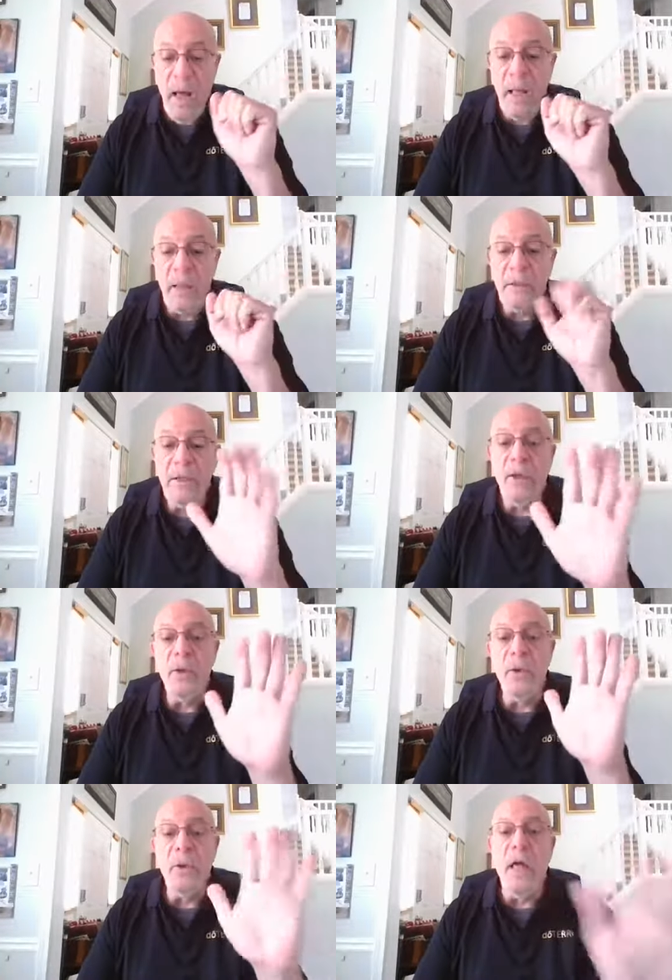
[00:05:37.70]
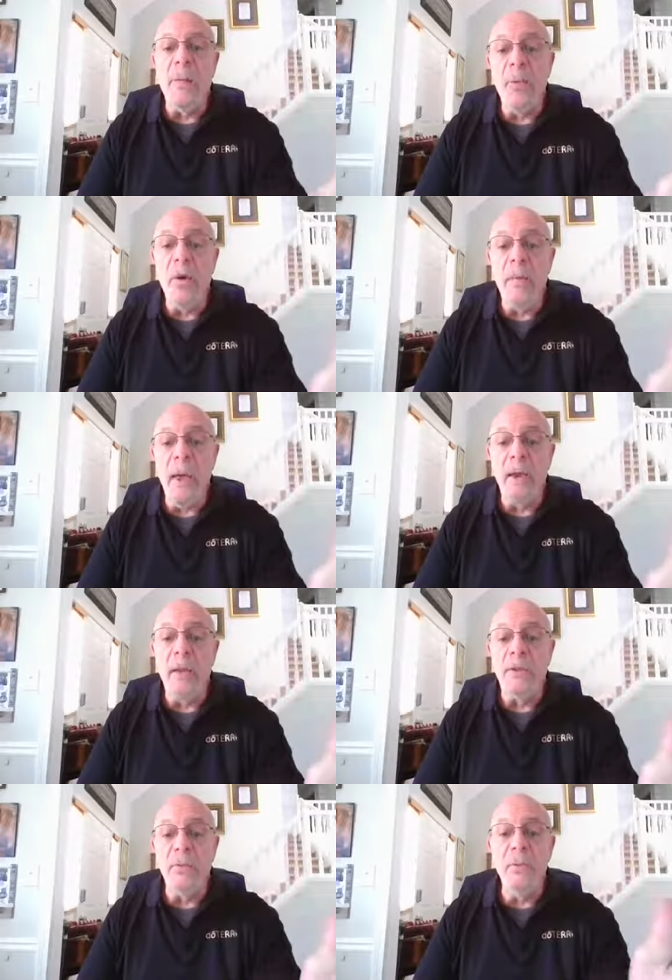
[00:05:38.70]
I'll tell you a lot more about
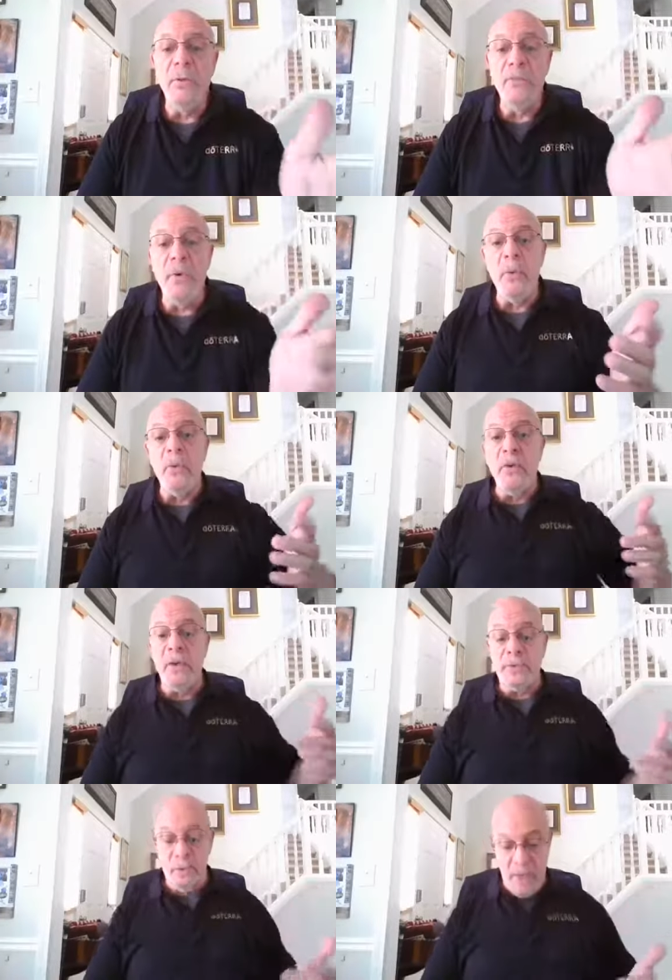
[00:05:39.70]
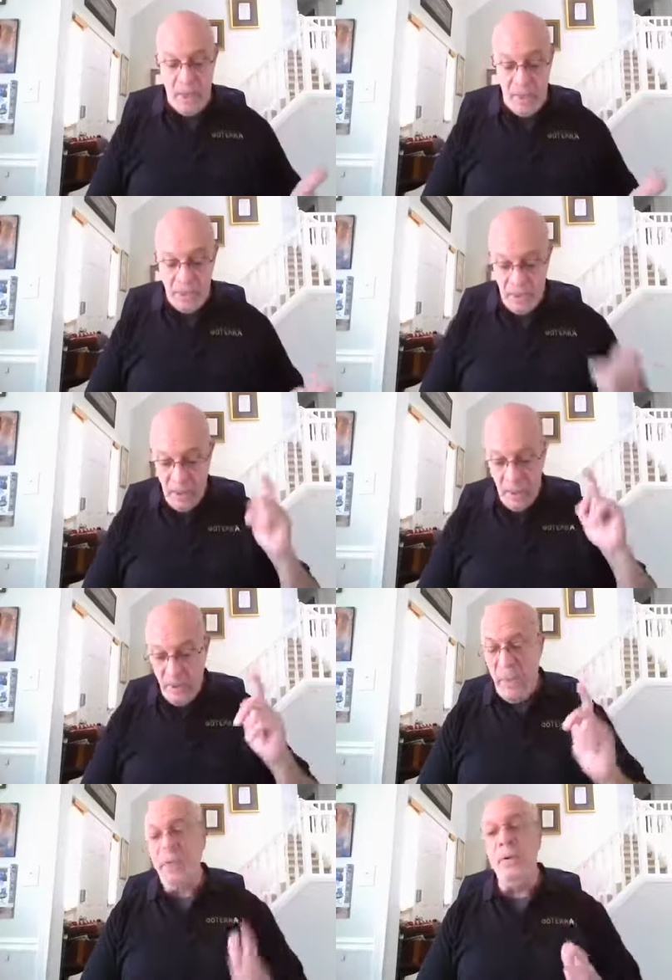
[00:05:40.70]
it as we move forward in the next few days.
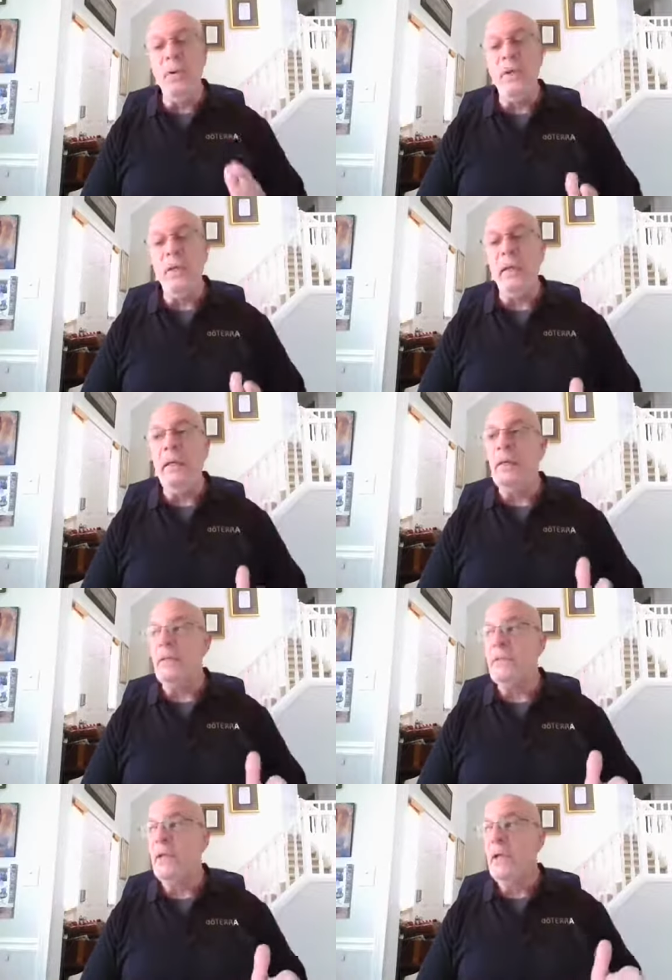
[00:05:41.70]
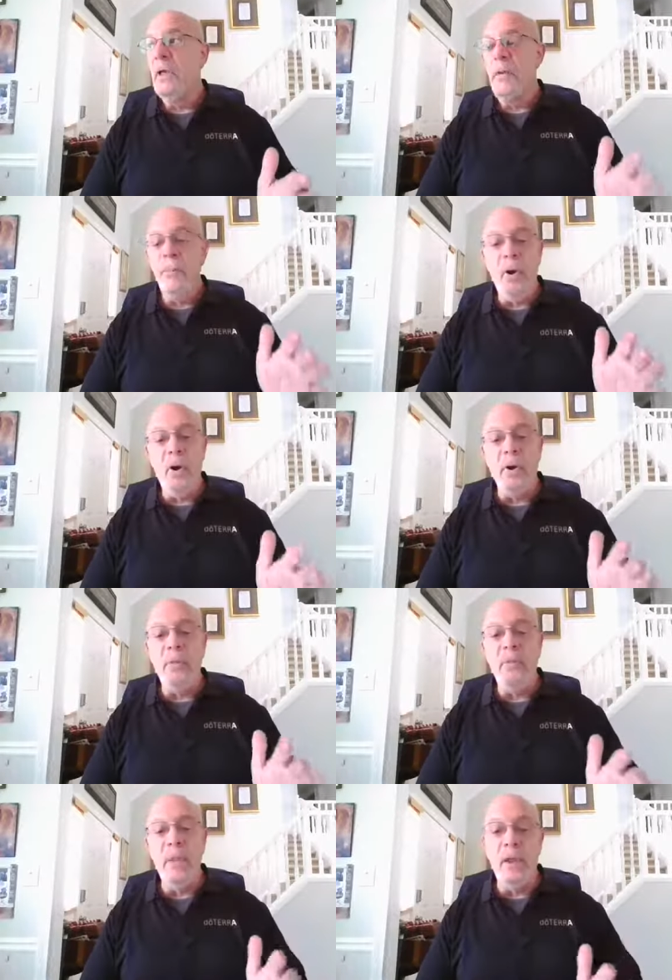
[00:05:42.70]
Niaouli is part
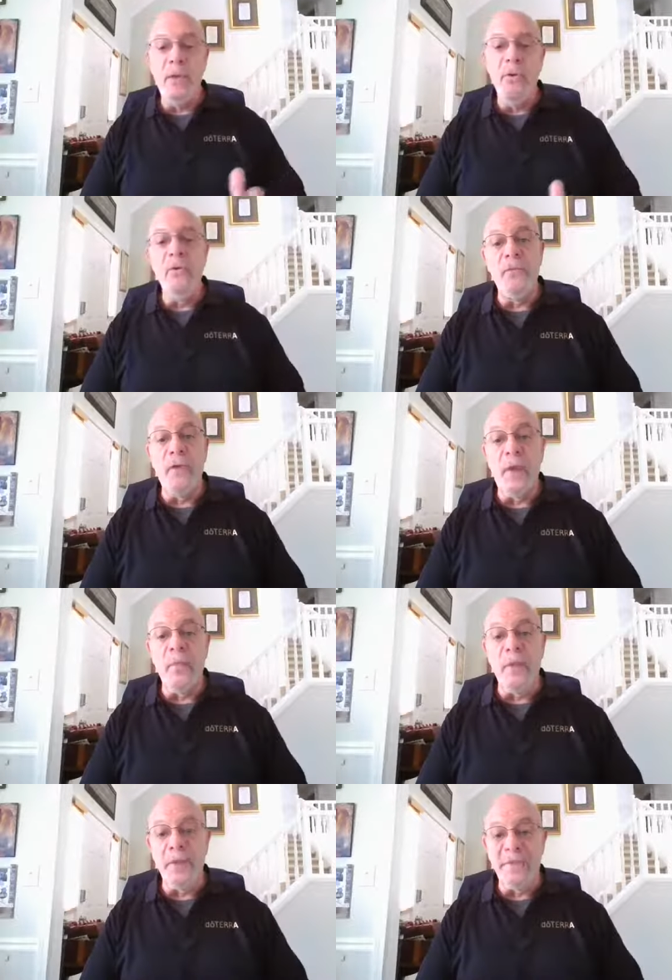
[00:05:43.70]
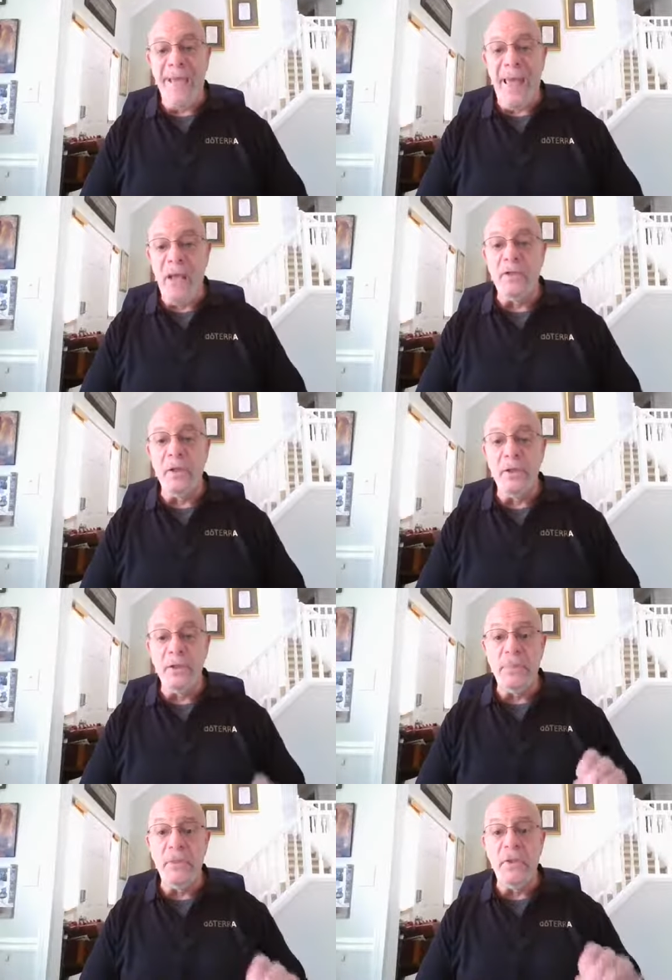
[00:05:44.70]
of the Melaleuca family. It's actually
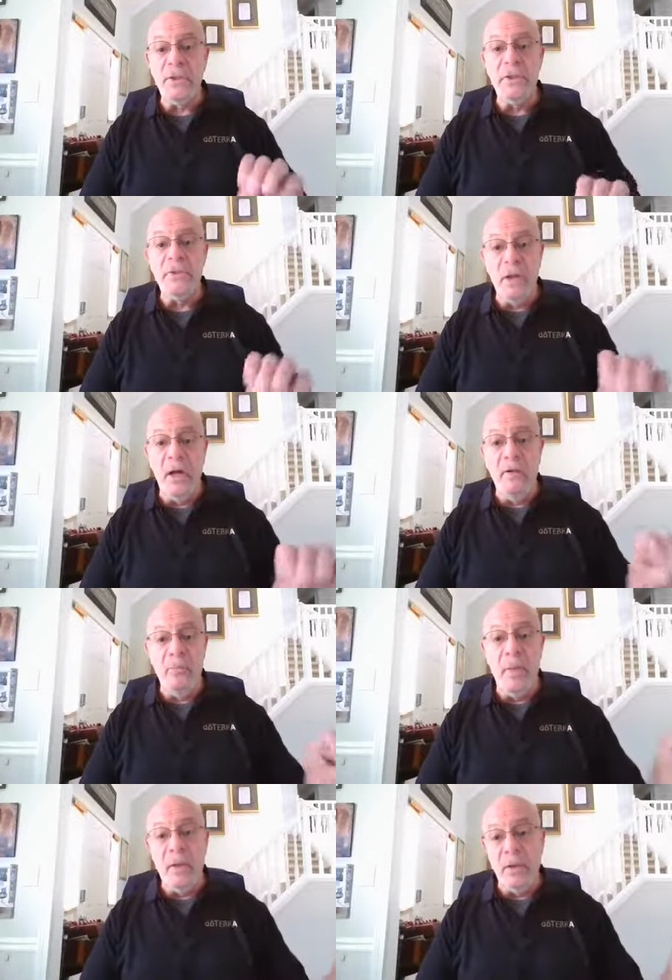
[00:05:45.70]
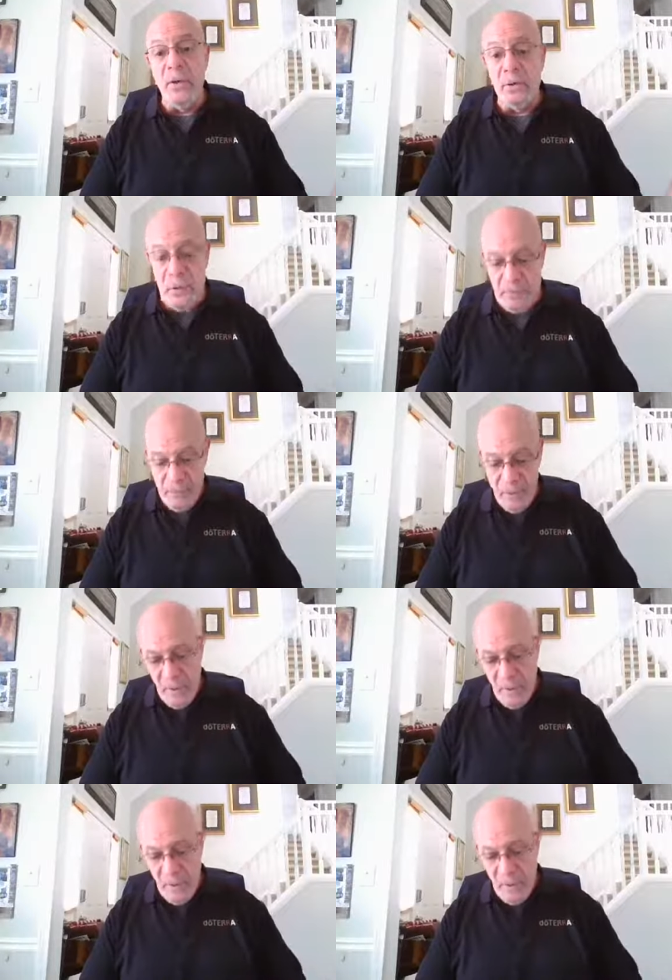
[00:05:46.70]
a species of Melaleuca.